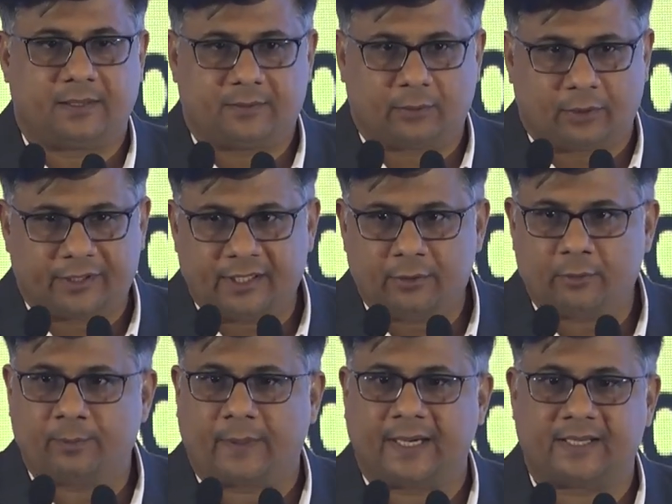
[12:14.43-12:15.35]
talking to
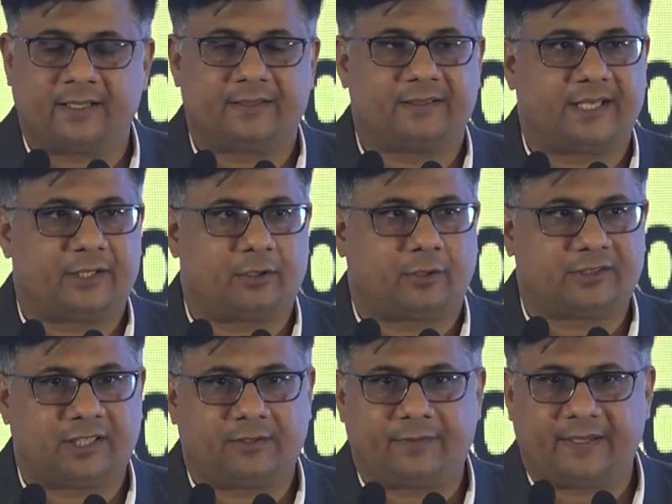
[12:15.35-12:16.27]
partners like
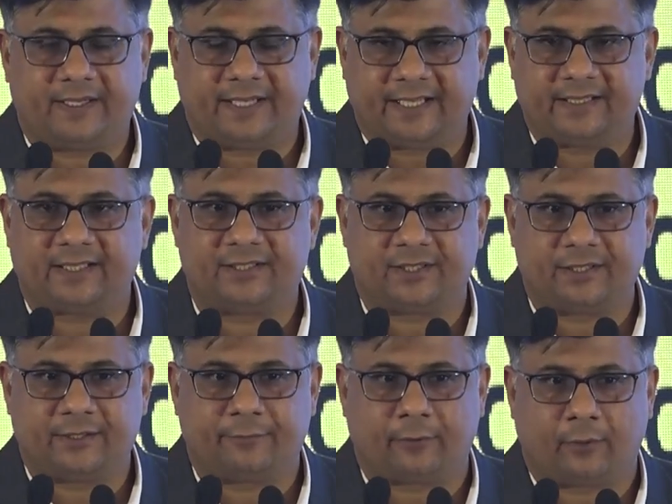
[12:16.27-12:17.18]
yourself and take the
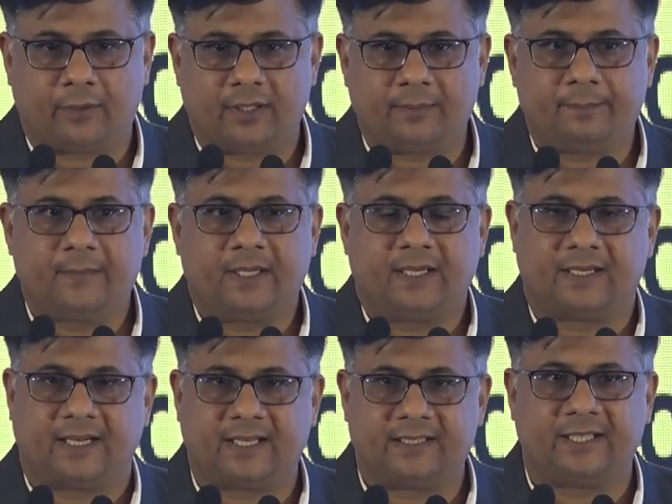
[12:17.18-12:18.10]
journey forward
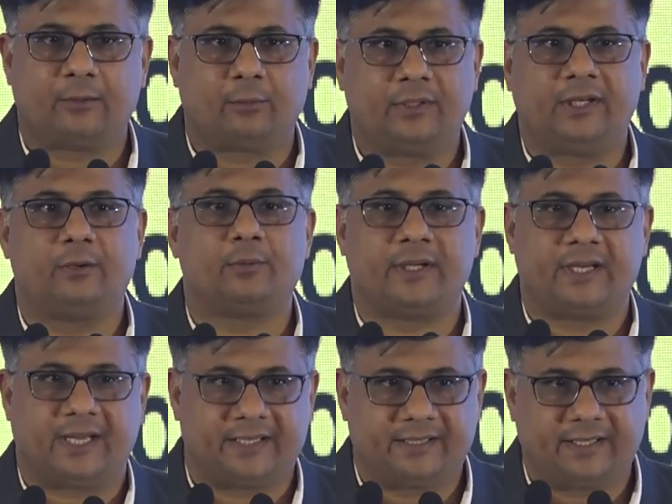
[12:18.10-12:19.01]
rather than only looking
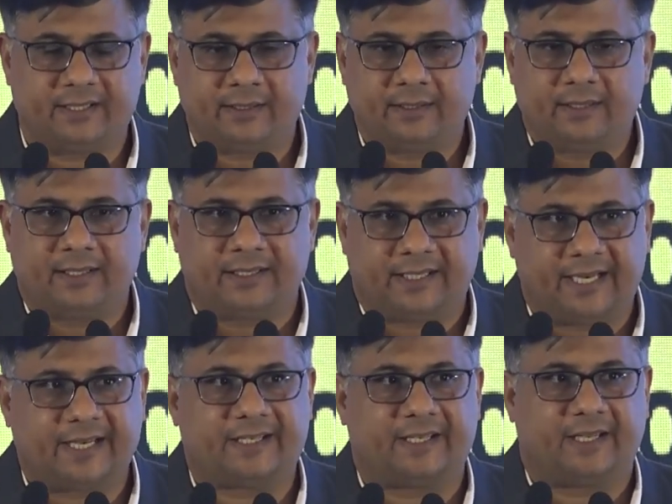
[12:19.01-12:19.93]
at the
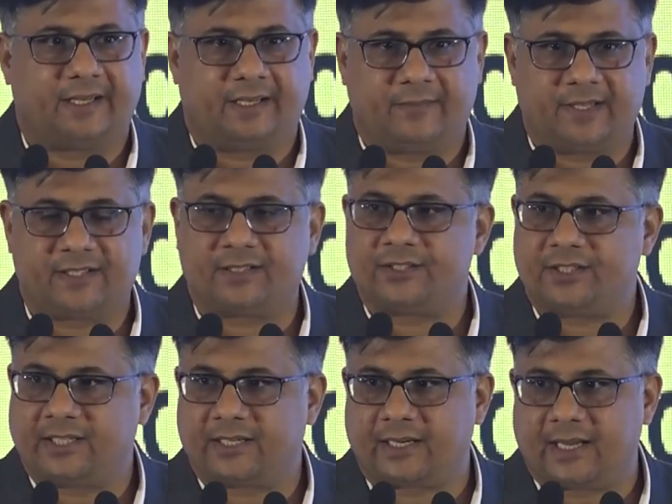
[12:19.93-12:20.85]
direct investor
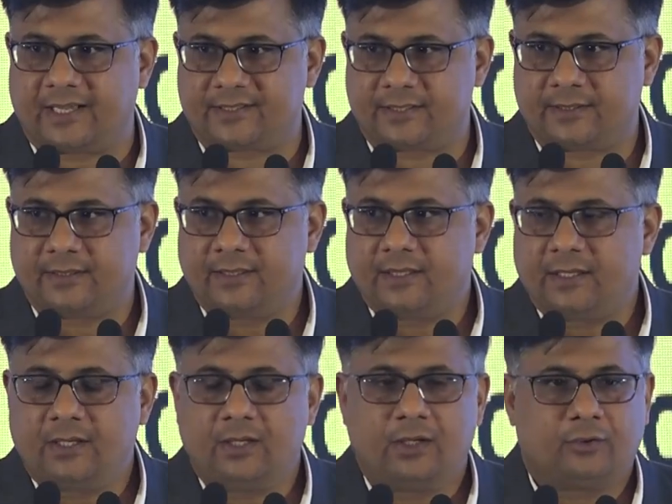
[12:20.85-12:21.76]
share class.
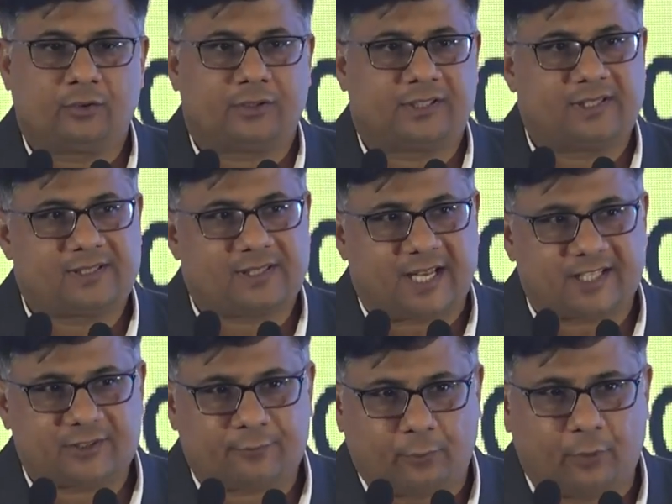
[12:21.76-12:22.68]
So since
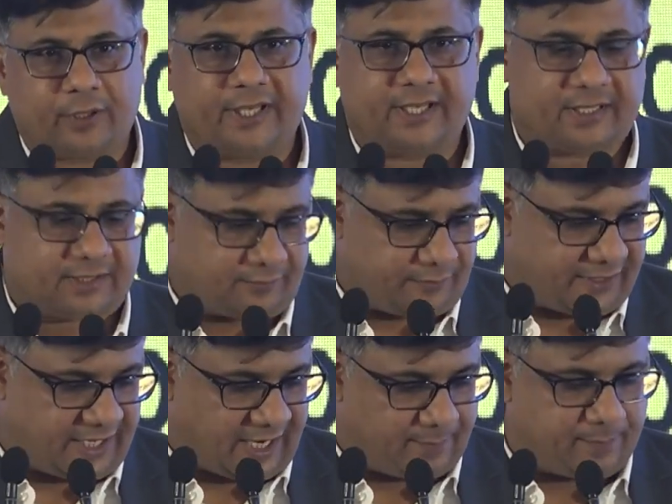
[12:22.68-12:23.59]
last 4 years,
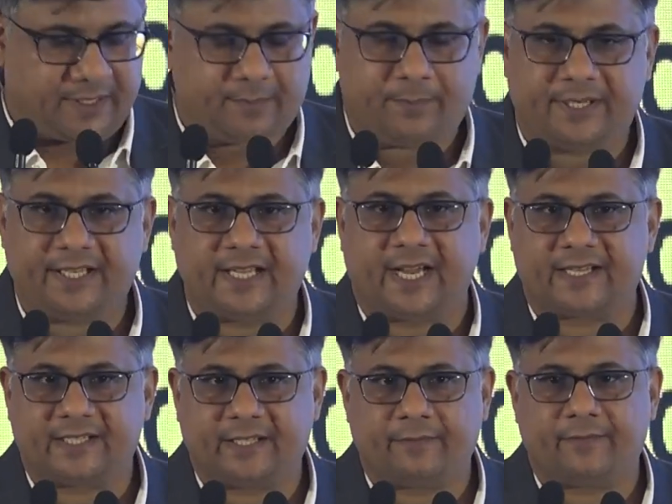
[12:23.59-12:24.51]
we have been pretty
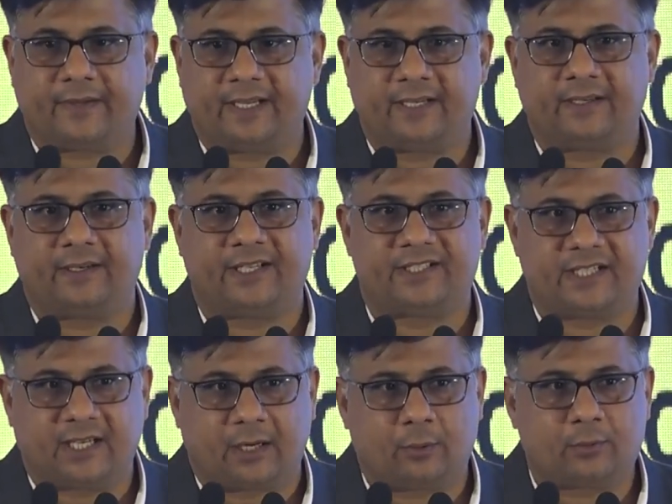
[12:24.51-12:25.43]
active in
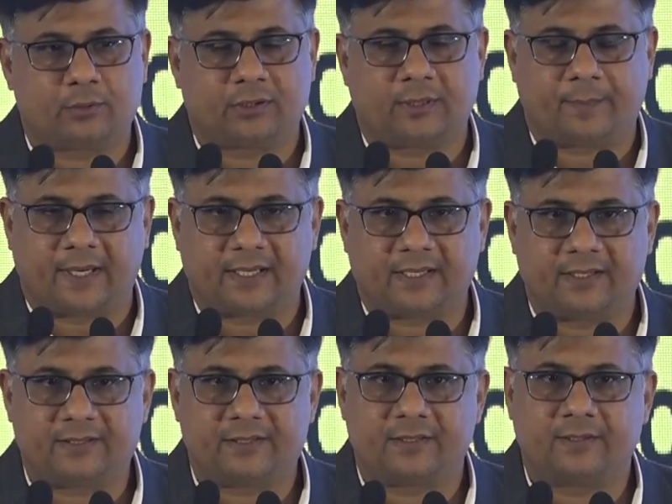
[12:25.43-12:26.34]
reaching out to the
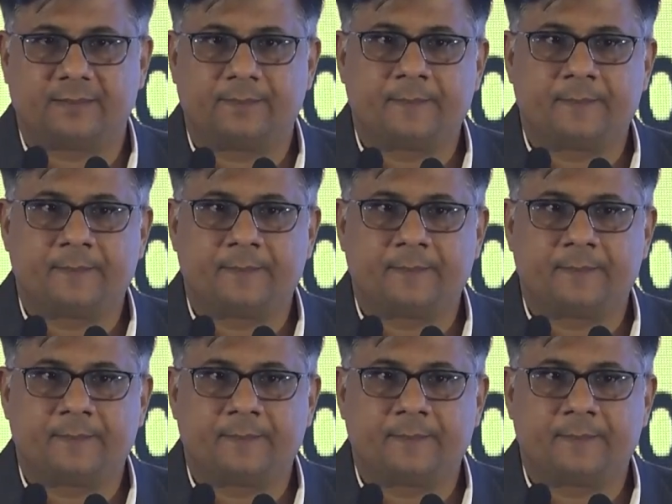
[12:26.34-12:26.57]
partners,